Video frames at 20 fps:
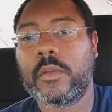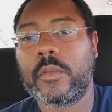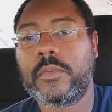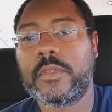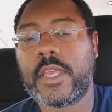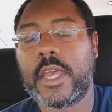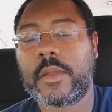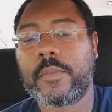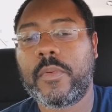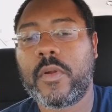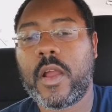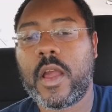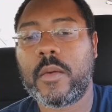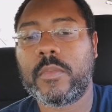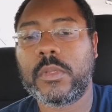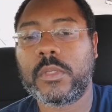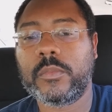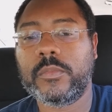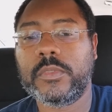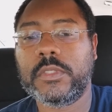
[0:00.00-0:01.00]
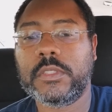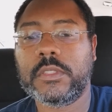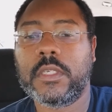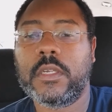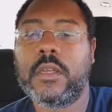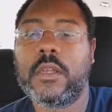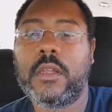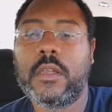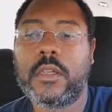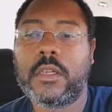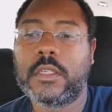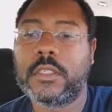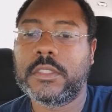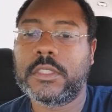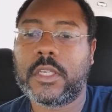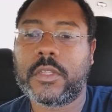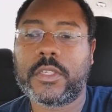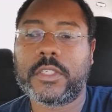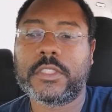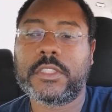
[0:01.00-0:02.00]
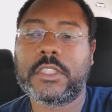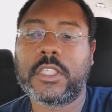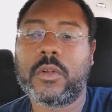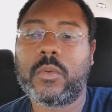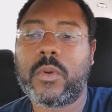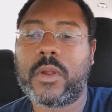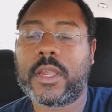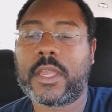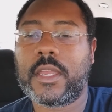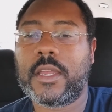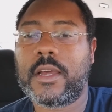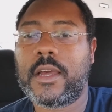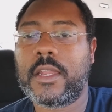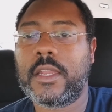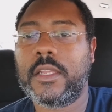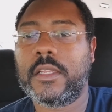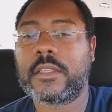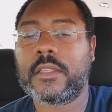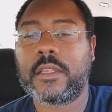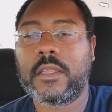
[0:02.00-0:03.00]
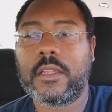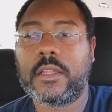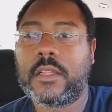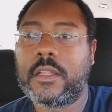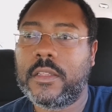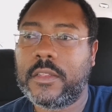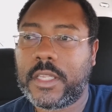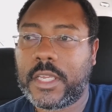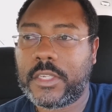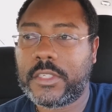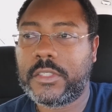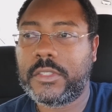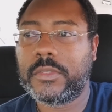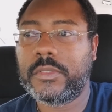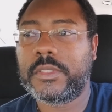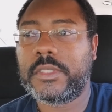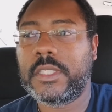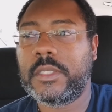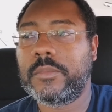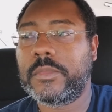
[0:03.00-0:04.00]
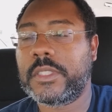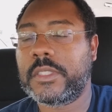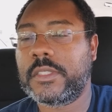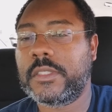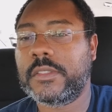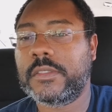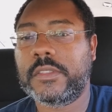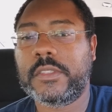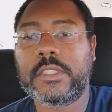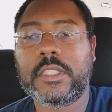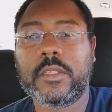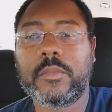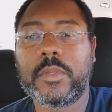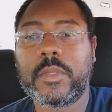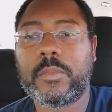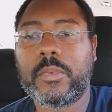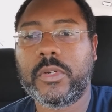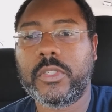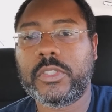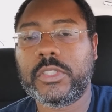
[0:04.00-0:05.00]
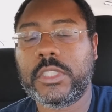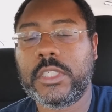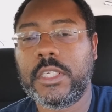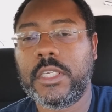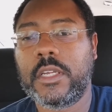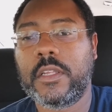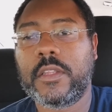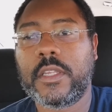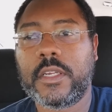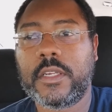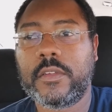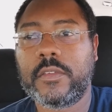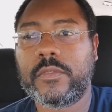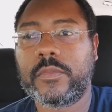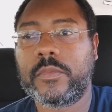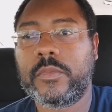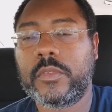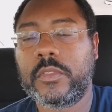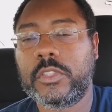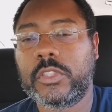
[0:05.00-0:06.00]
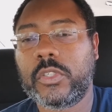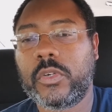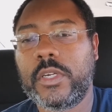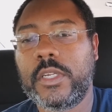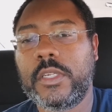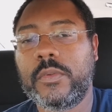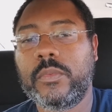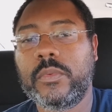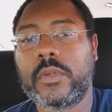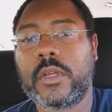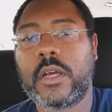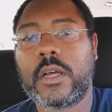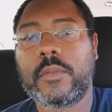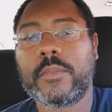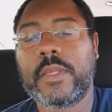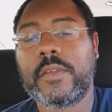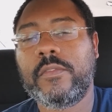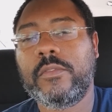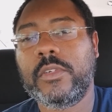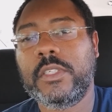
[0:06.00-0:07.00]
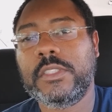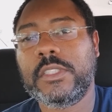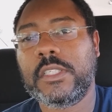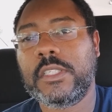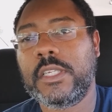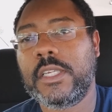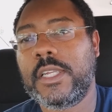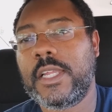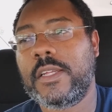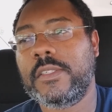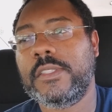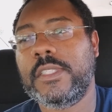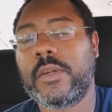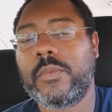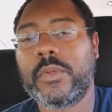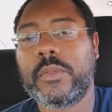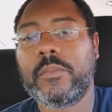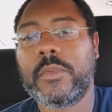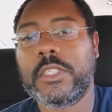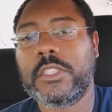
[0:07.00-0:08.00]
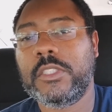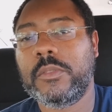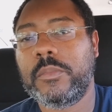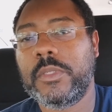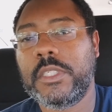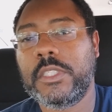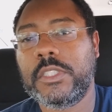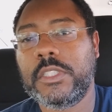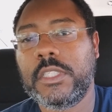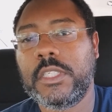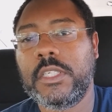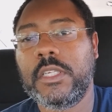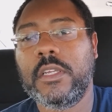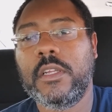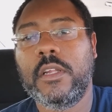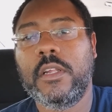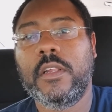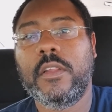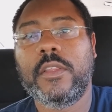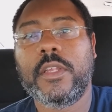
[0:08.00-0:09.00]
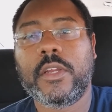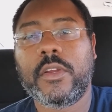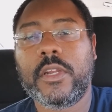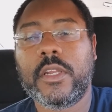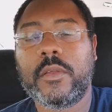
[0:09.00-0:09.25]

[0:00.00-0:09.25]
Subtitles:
tech problems. So they're still working on it. They do seem to still be pushing. They've recently announced that with Mitsubishi, they're going